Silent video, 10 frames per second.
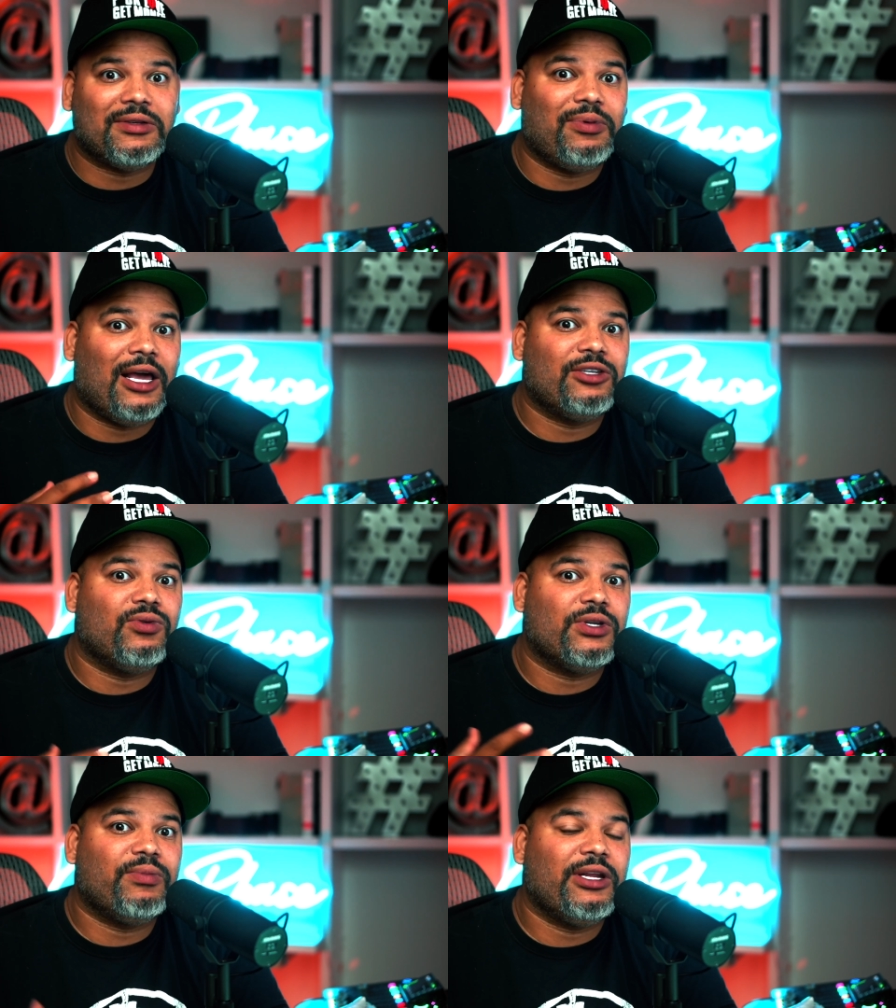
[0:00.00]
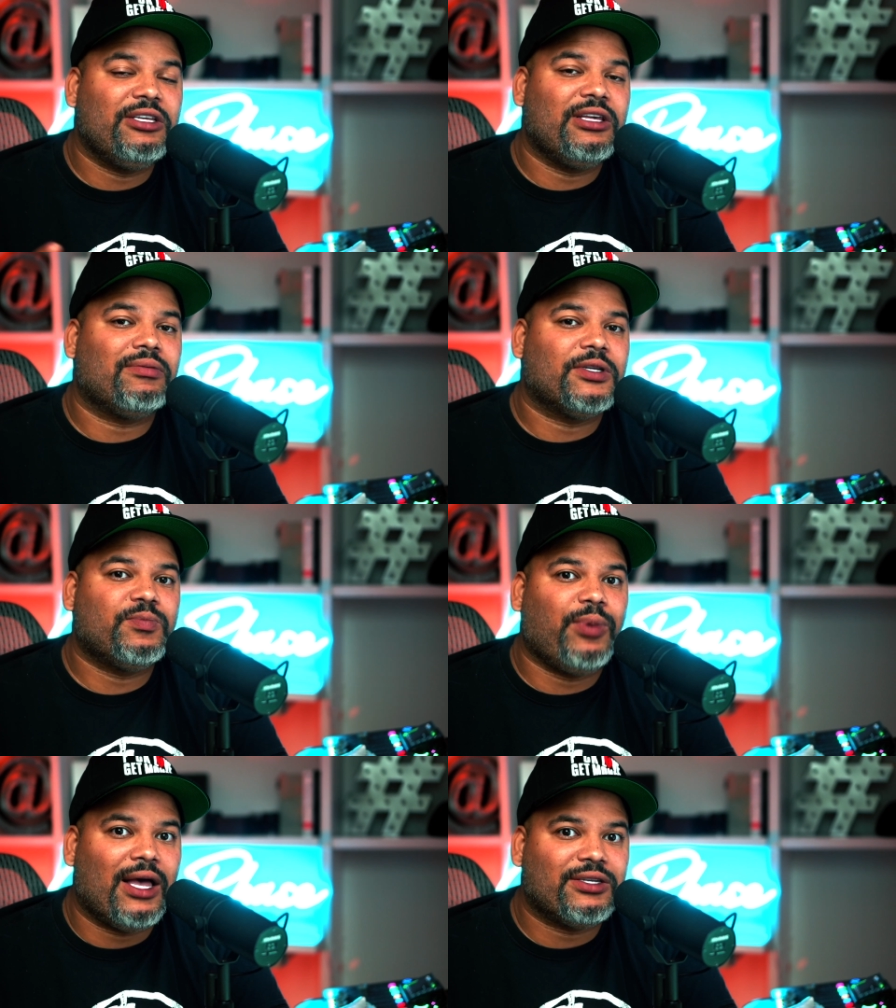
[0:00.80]
apply to as many jobs as
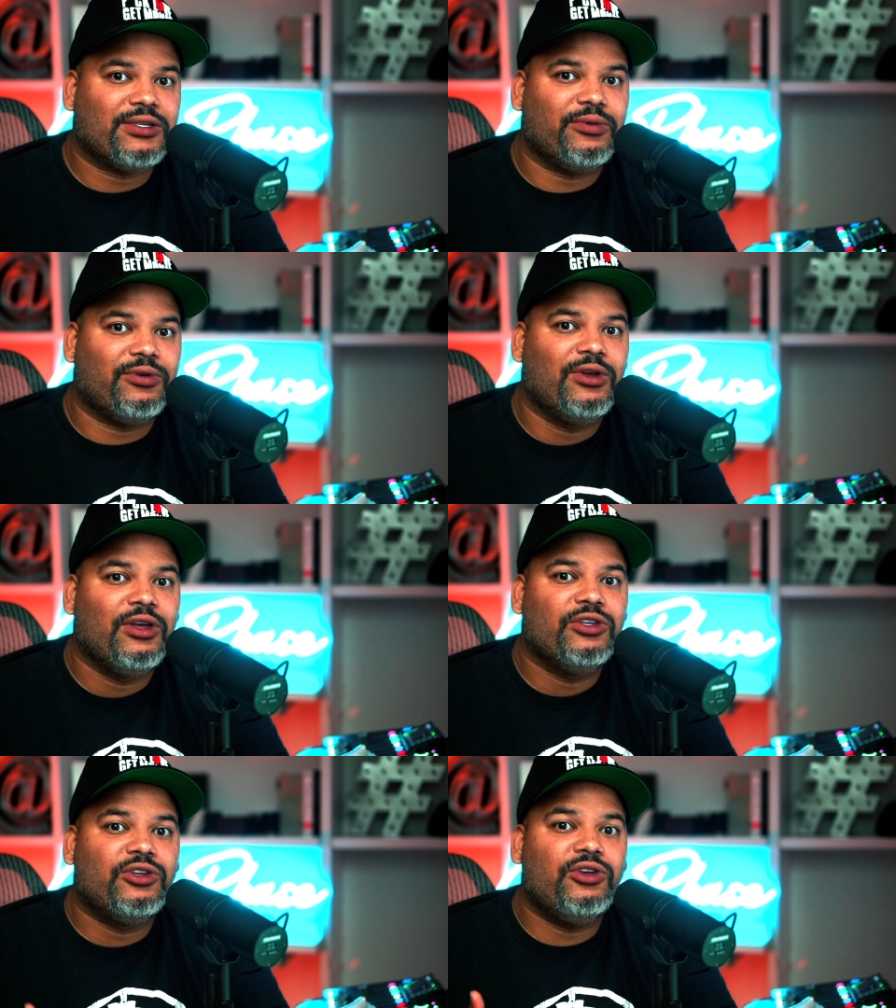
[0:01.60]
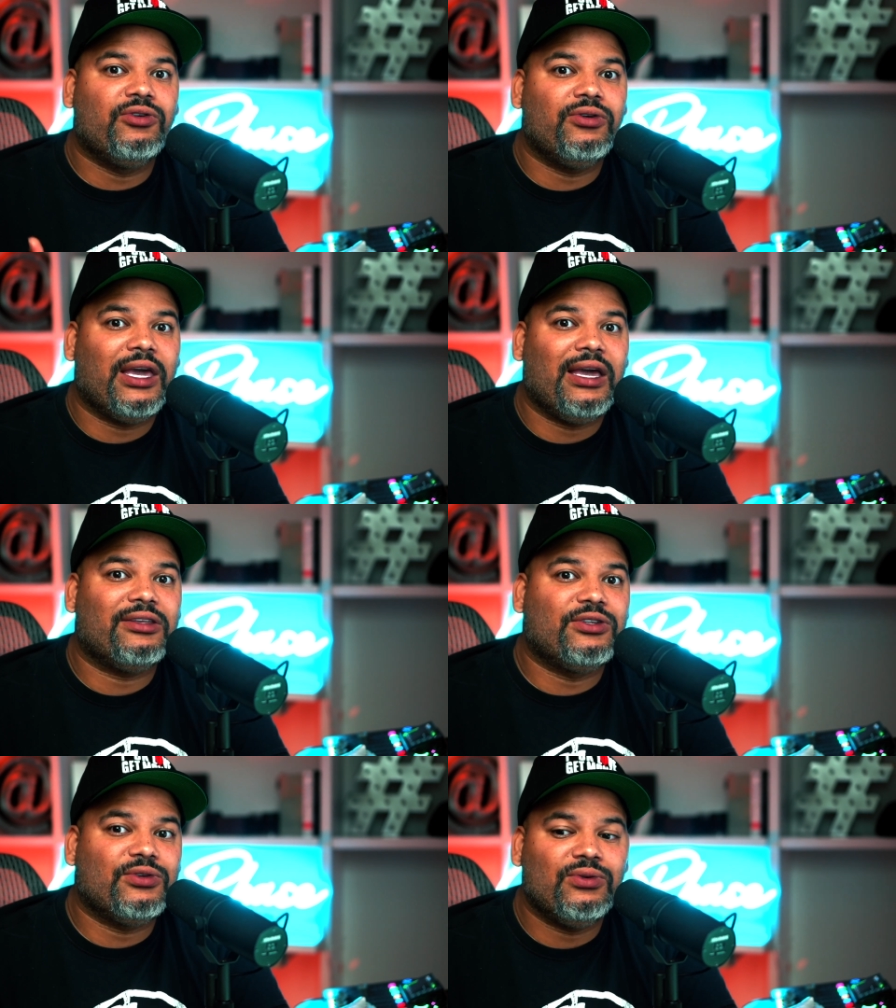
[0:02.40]
possible so you could get
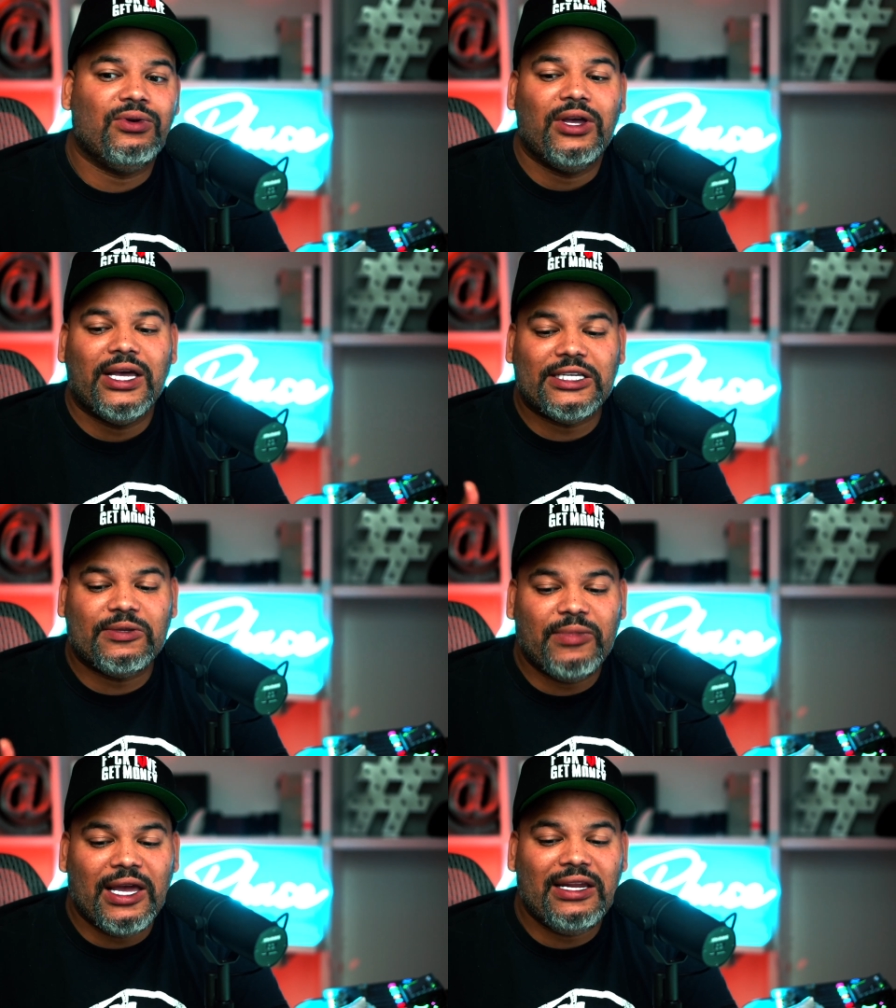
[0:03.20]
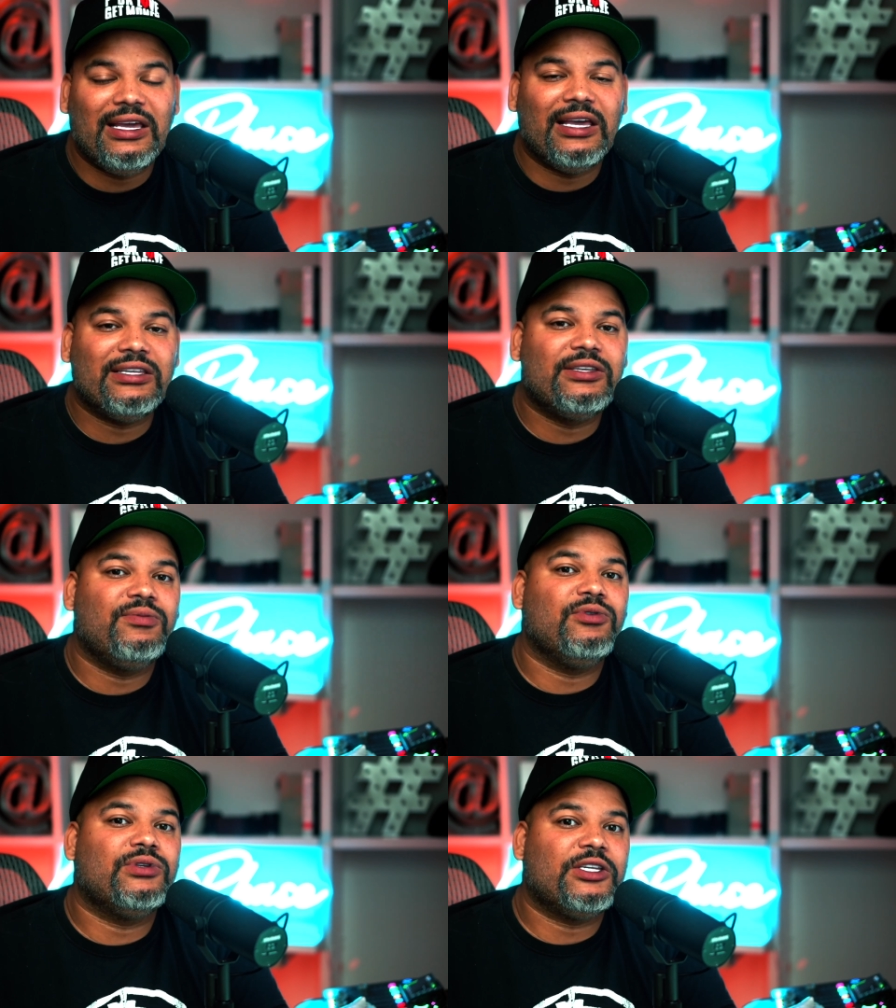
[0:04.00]
to as many
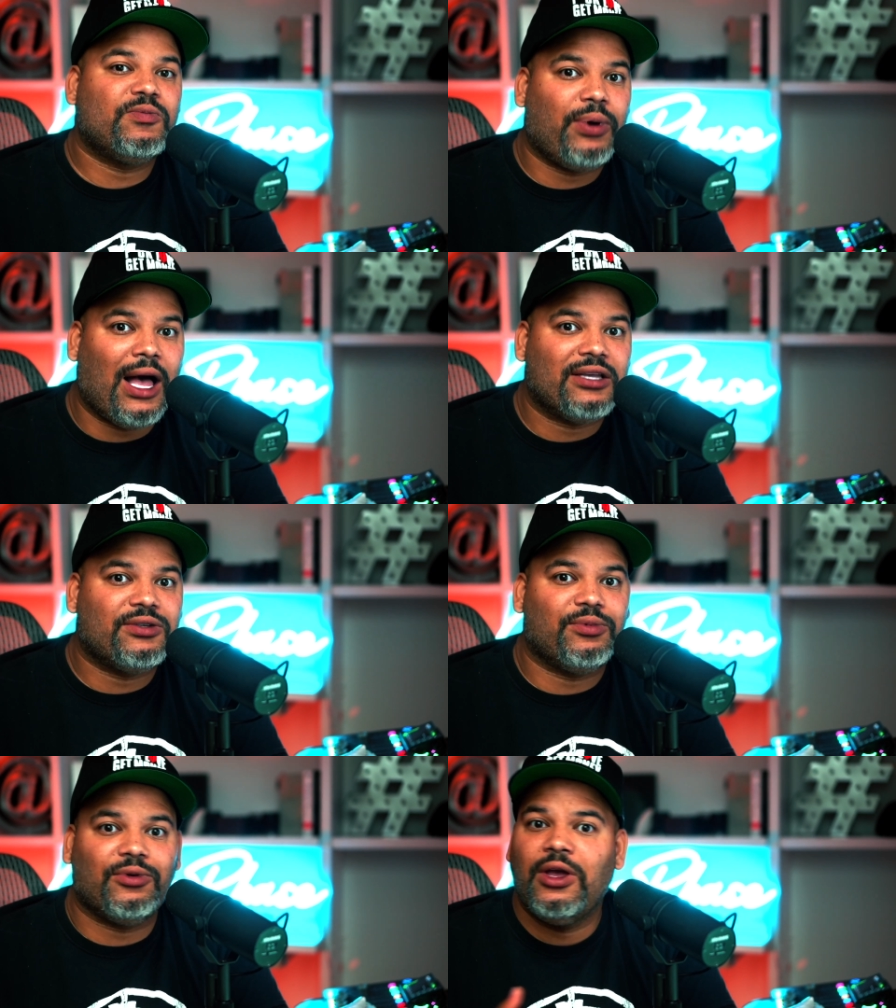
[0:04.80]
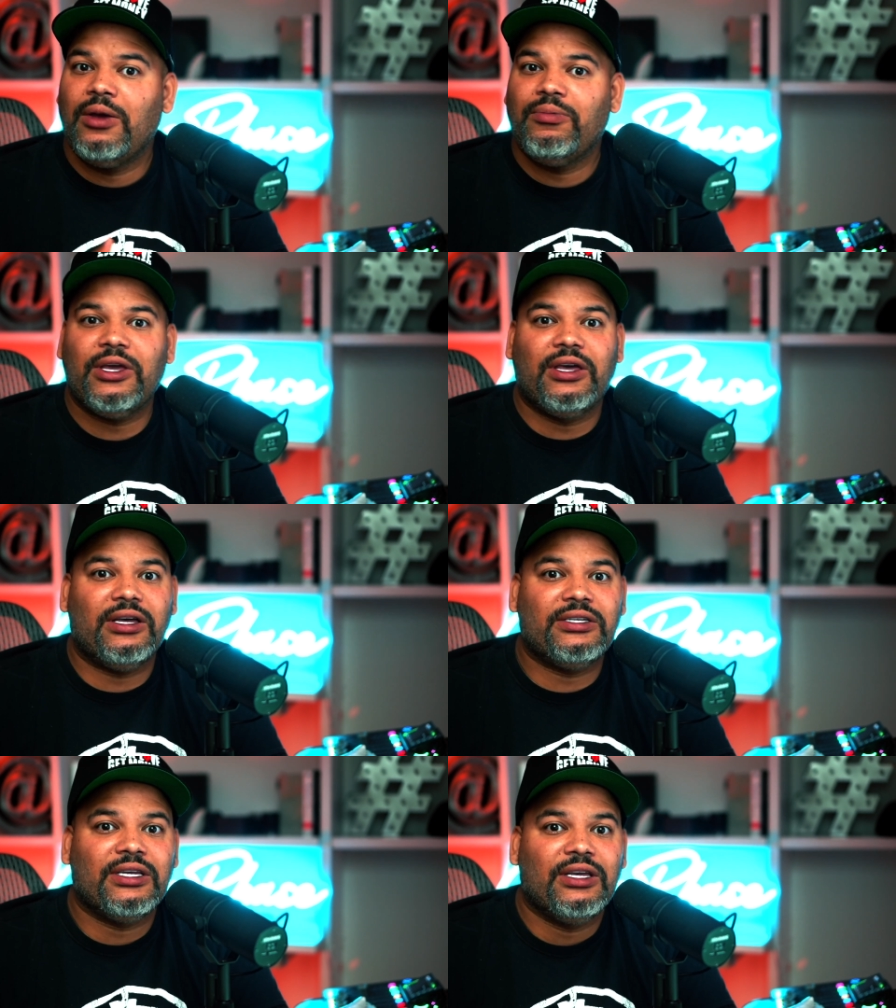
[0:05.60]
interviews as possible
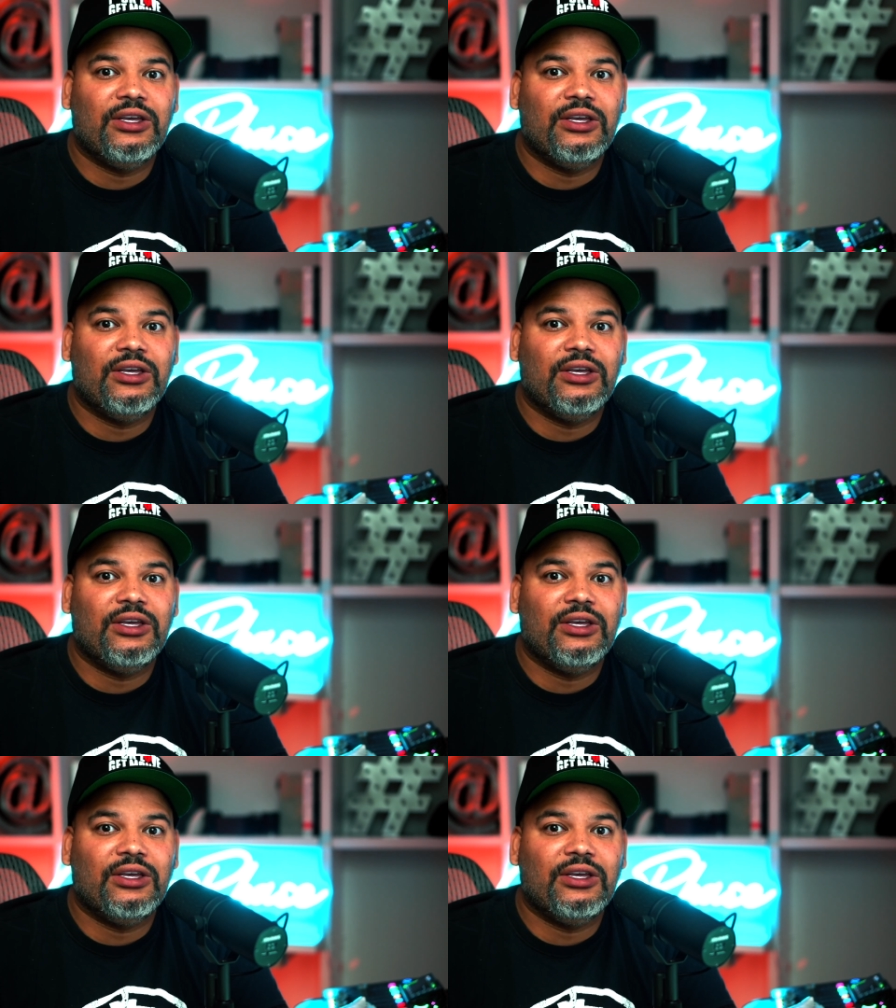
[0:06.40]
because